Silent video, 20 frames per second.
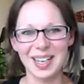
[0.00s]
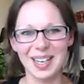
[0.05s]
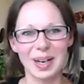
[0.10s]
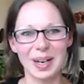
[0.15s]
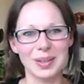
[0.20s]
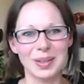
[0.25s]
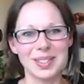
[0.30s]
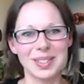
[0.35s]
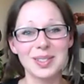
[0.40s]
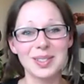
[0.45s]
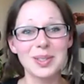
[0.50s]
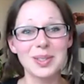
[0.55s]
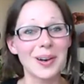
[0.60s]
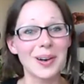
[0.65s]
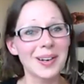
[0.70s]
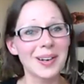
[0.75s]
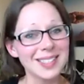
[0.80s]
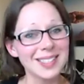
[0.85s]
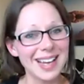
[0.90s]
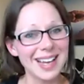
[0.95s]
i was
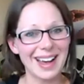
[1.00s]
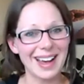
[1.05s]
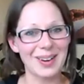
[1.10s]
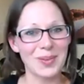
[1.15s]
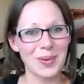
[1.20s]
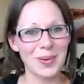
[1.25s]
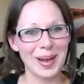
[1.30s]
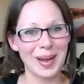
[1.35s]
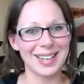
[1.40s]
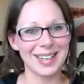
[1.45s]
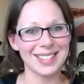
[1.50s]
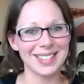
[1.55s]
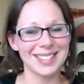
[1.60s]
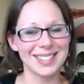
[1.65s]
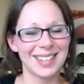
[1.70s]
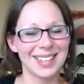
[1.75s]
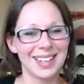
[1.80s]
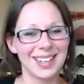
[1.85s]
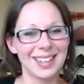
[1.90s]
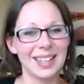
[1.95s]
starting to add weight
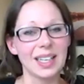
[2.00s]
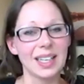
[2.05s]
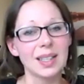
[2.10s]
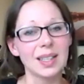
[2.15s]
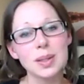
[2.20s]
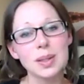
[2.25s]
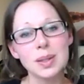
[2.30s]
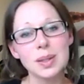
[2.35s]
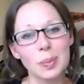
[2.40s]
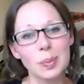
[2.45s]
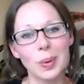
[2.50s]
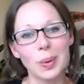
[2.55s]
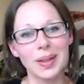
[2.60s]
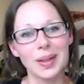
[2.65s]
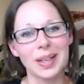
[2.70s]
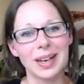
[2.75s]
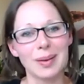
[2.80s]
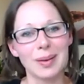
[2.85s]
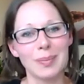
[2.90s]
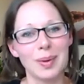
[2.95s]
like this is more
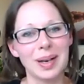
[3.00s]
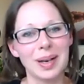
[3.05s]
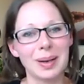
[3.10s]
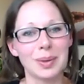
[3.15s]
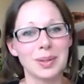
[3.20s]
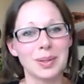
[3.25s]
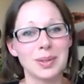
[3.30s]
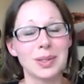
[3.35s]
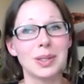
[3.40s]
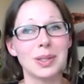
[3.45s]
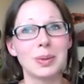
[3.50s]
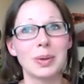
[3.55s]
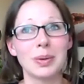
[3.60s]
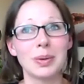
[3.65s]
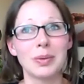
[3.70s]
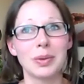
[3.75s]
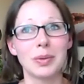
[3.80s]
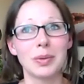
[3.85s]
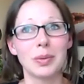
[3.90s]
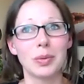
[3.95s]
than i've been able to do